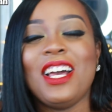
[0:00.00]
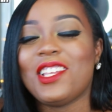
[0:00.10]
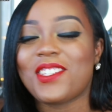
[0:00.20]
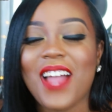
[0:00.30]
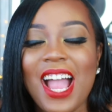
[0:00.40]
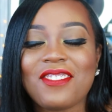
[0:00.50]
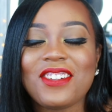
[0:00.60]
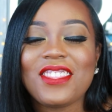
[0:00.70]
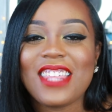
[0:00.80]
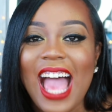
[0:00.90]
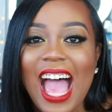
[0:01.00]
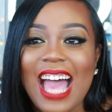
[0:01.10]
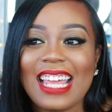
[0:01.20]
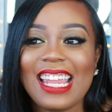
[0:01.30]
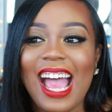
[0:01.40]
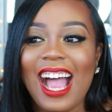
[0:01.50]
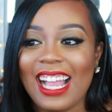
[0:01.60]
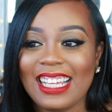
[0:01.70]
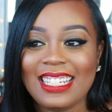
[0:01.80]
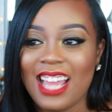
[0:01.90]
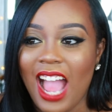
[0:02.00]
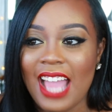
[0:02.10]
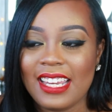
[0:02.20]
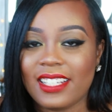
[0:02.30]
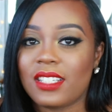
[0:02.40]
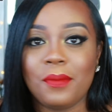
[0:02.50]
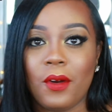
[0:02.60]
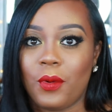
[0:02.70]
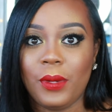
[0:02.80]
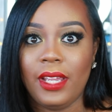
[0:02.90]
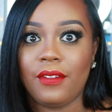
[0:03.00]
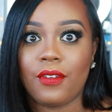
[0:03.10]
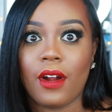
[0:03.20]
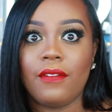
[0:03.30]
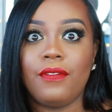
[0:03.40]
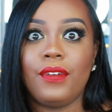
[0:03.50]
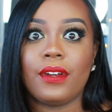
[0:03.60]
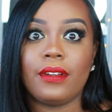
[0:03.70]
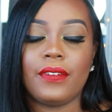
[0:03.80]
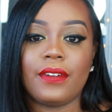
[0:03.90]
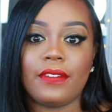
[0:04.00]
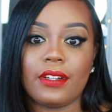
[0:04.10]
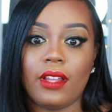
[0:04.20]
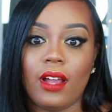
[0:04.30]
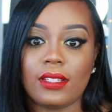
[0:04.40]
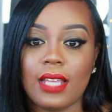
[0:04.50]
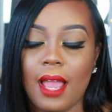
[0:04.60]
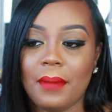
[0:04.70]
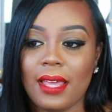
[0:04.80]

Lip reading: so after that, I didn't smoke weed for a very, very, very long time.